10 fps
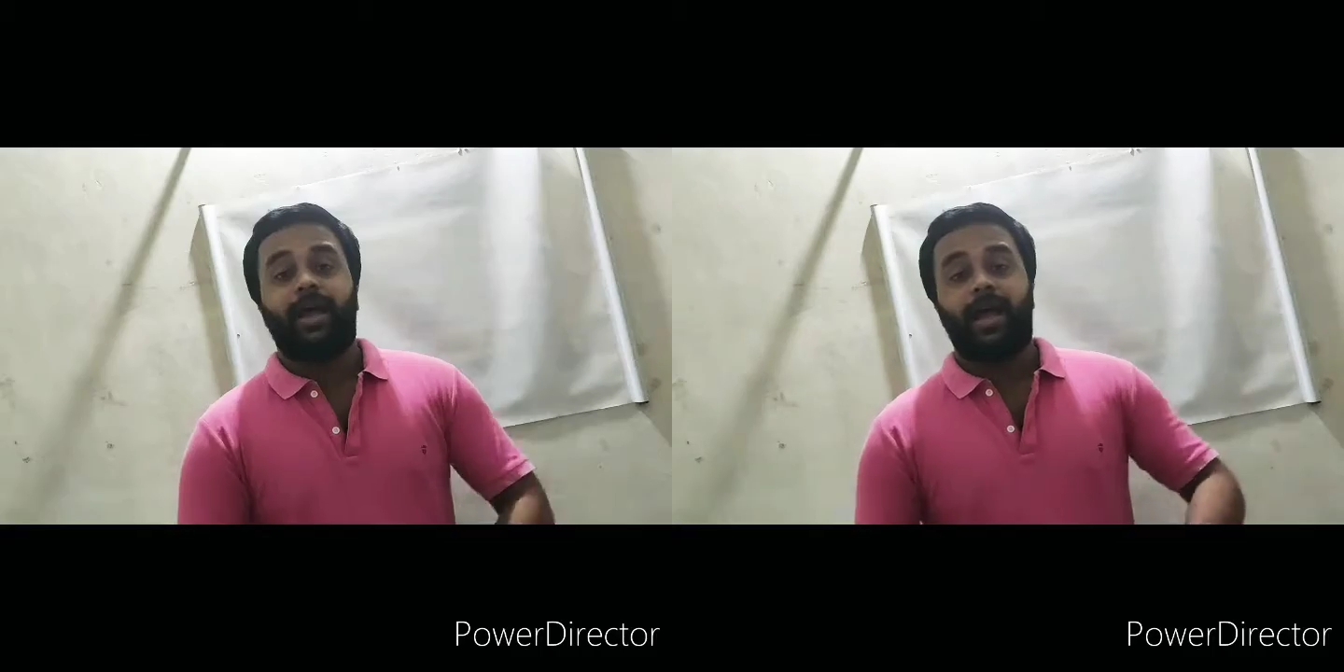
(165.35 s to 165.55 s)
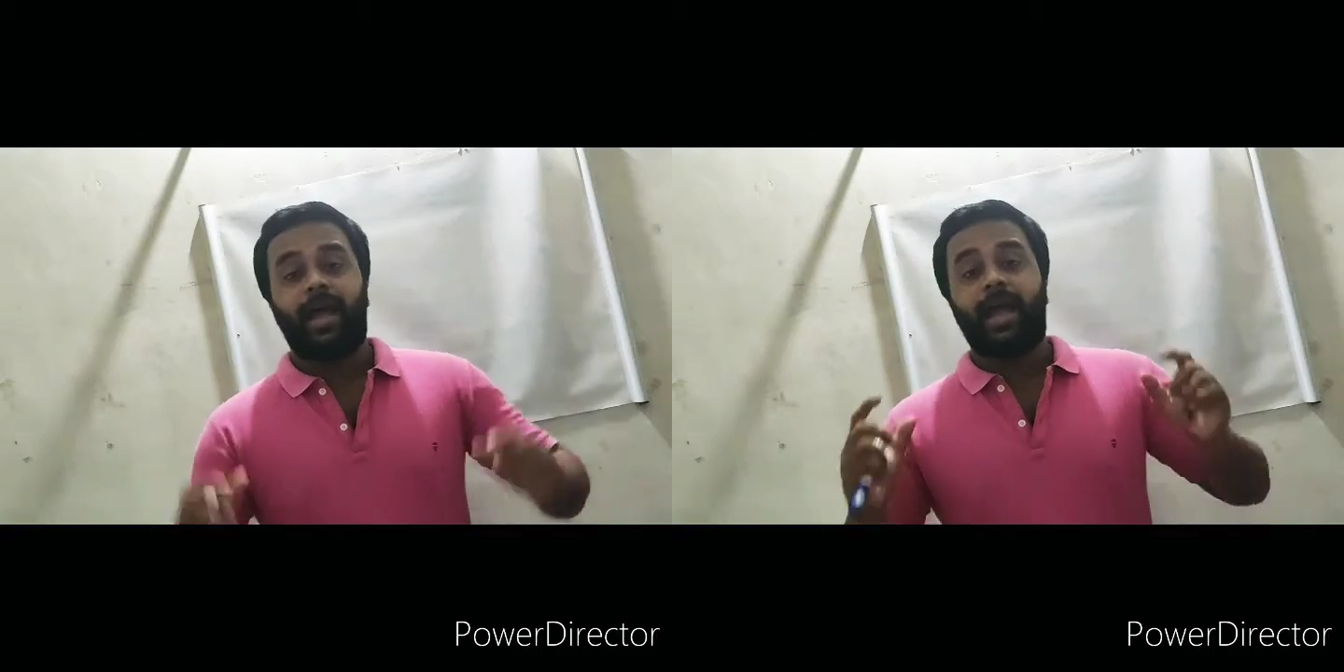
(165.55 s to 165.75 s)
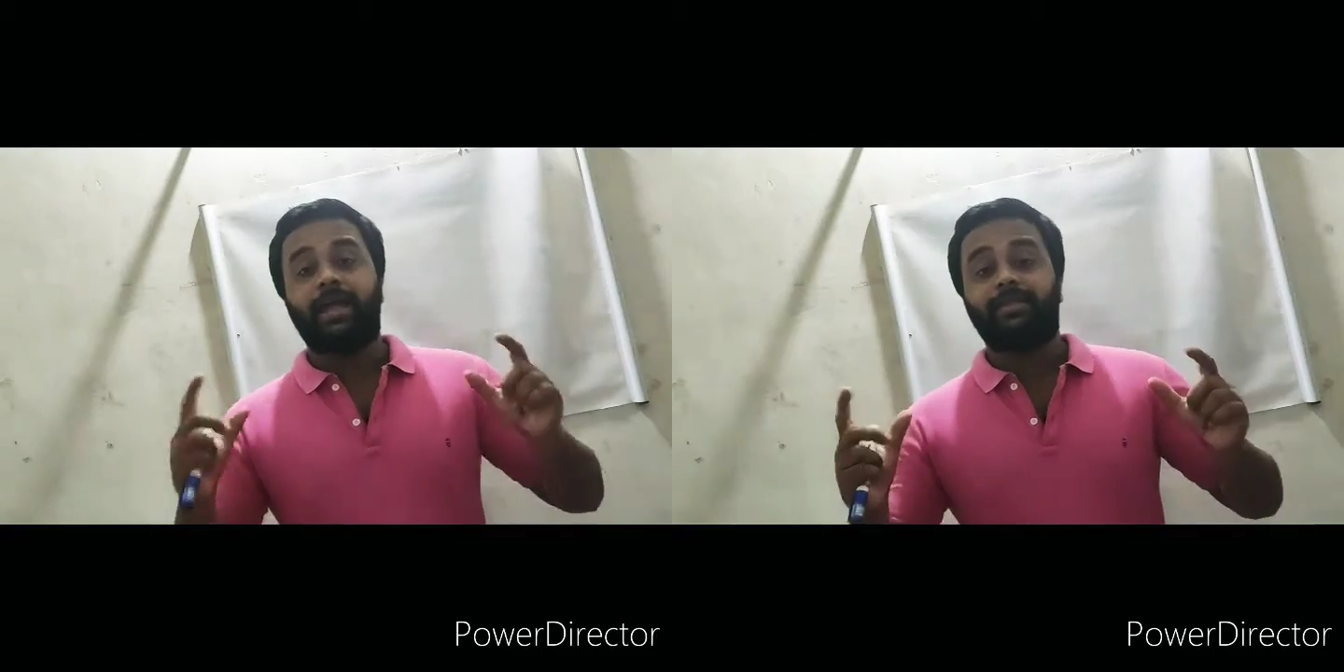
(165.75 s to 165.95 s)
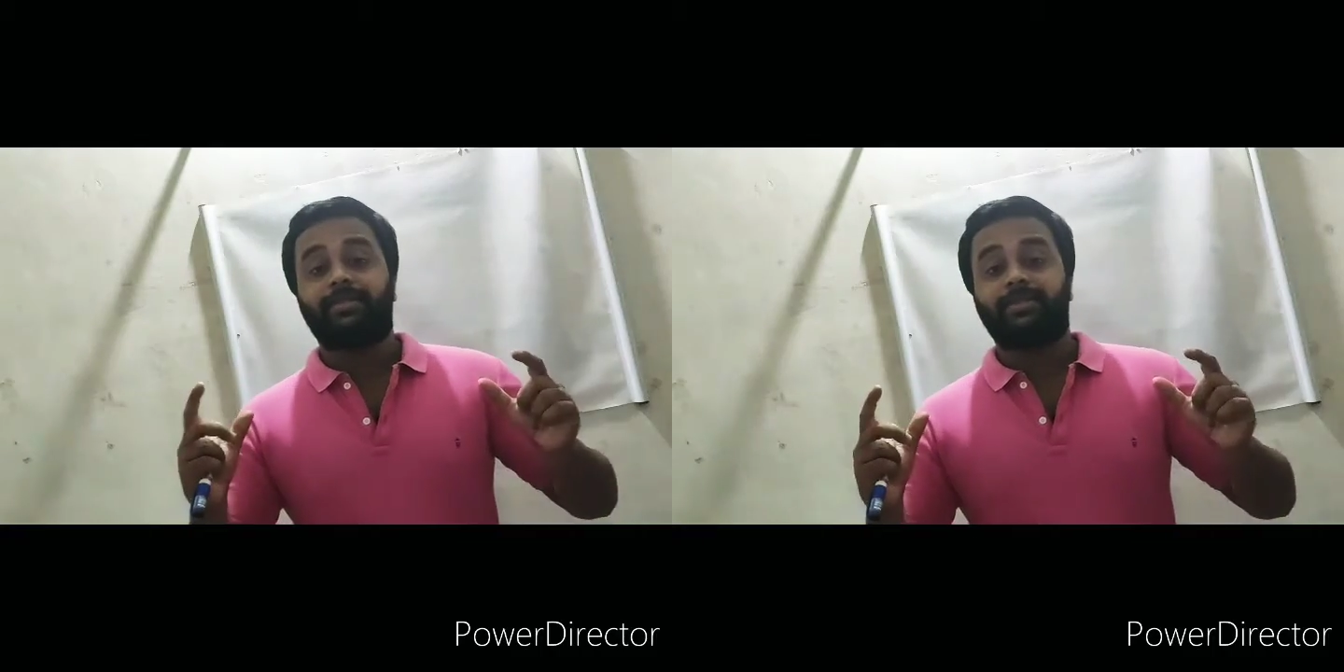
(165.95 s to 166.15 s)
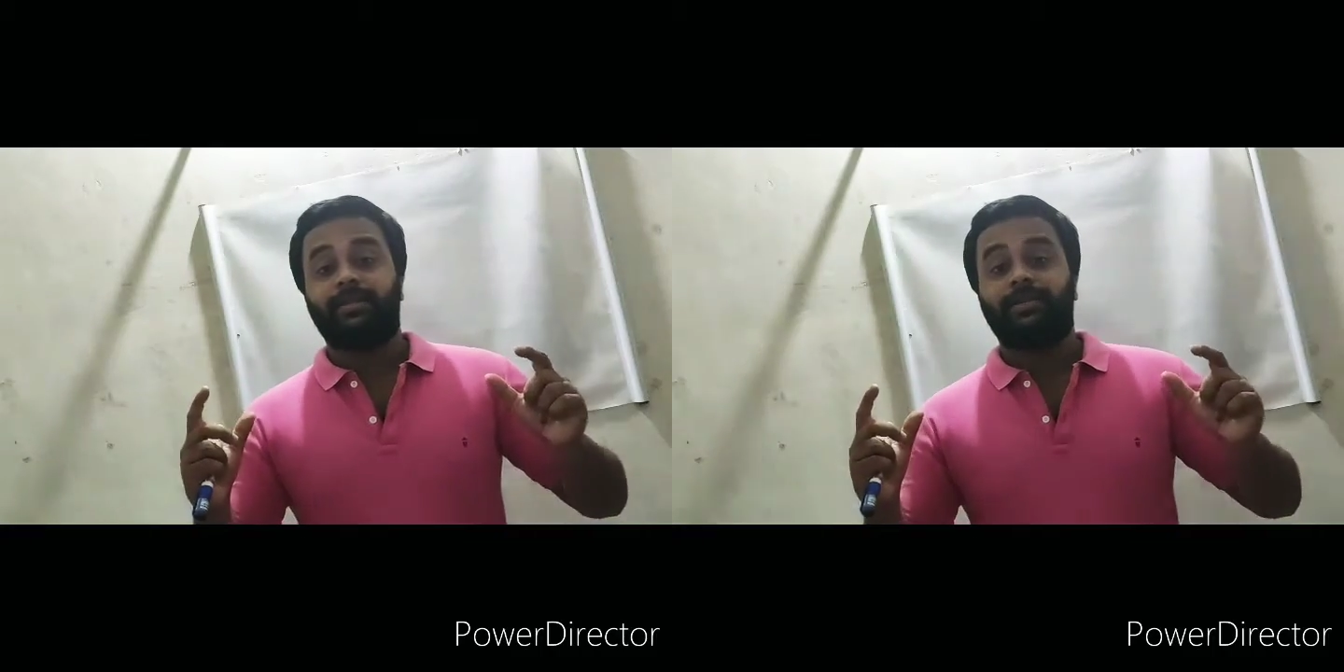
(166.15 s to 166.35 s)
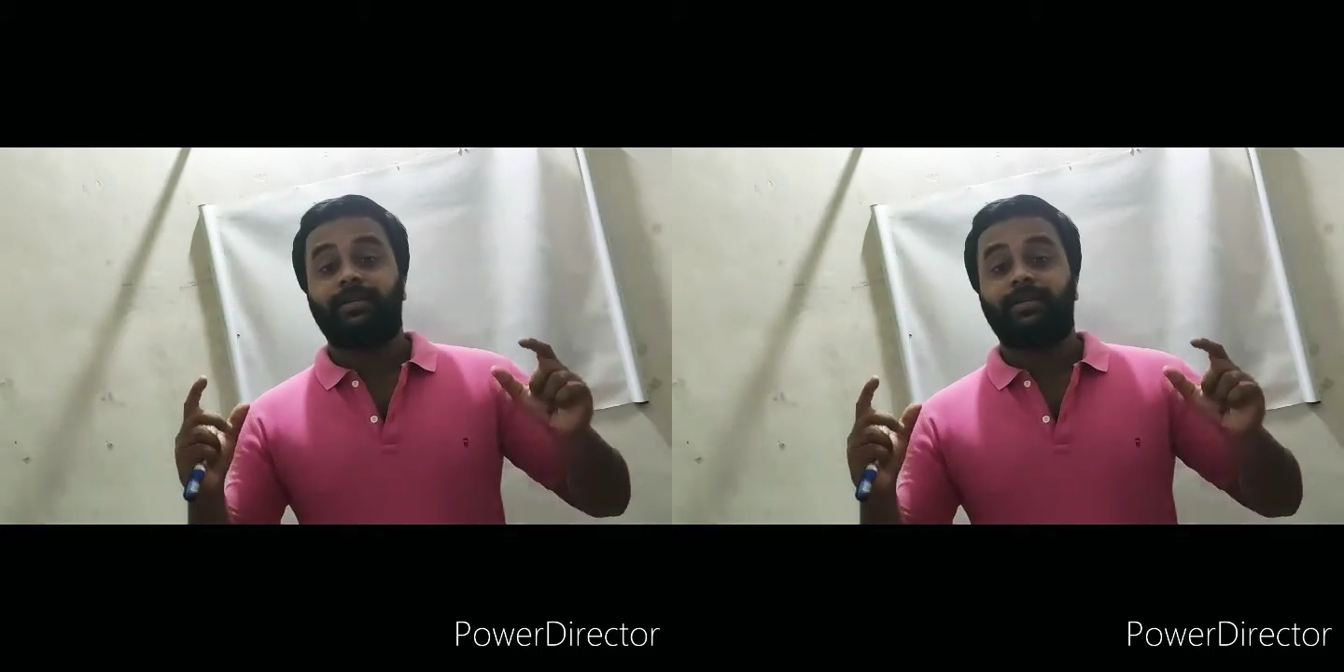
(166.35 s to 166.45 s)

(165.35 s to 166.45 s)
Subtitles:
Hans